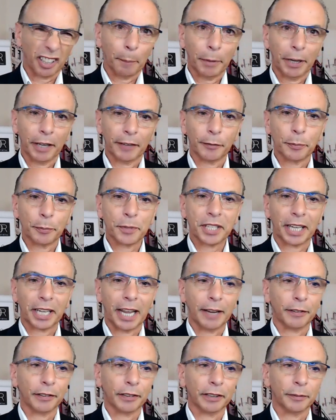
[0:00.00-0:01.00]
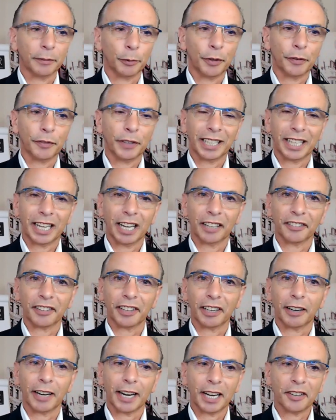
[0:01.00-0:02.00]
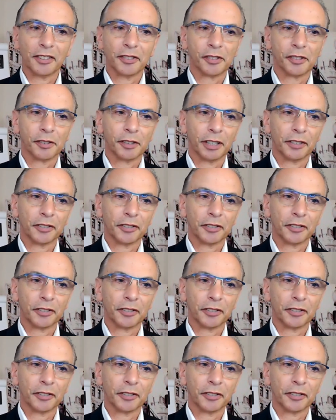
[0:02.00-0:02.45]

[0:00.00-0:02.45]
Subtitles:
unpick them together within the underlying